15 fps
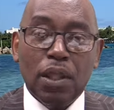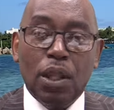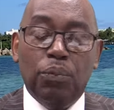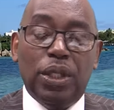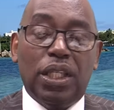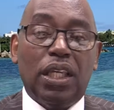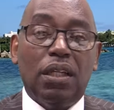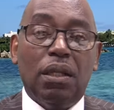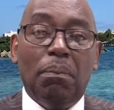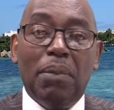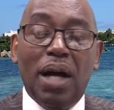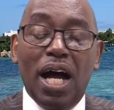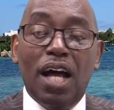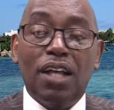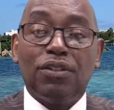We can
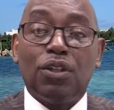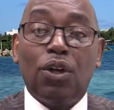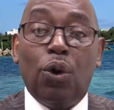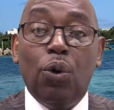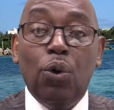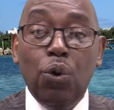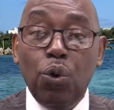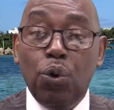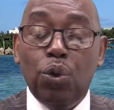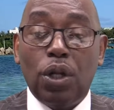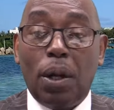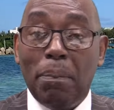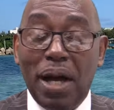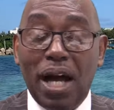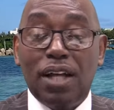amass a whole
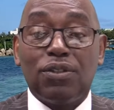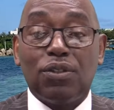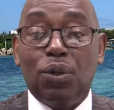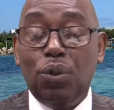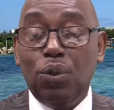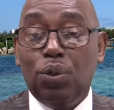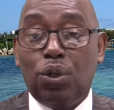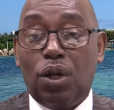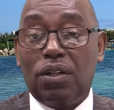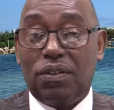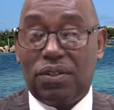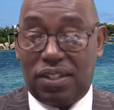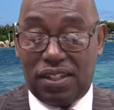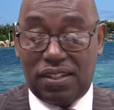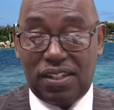lot of
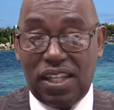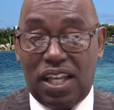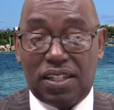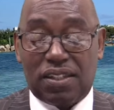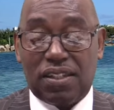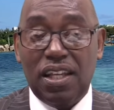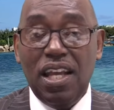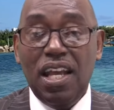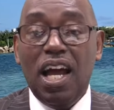success.